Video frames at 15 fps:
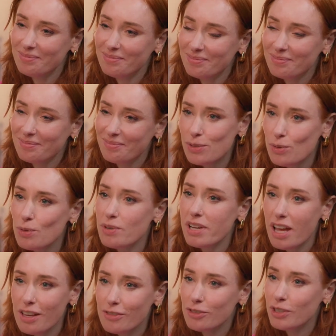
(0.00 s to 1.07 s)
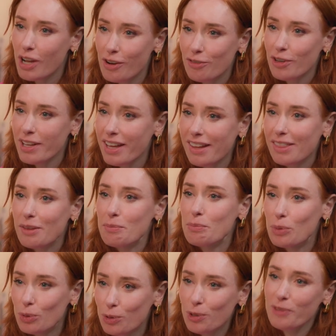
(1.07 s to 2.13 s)
past. So
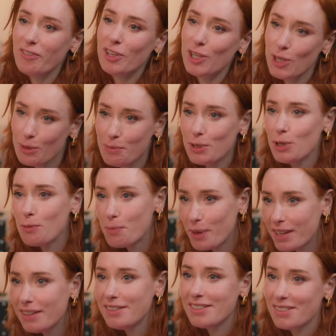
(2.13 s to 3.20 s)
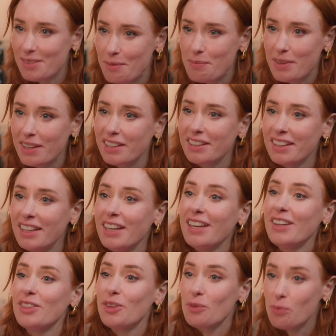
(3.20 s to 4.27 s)
apparently, we already have self
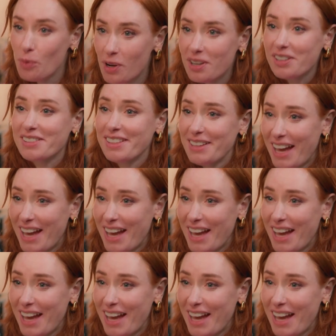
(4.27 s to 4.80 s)
improving AI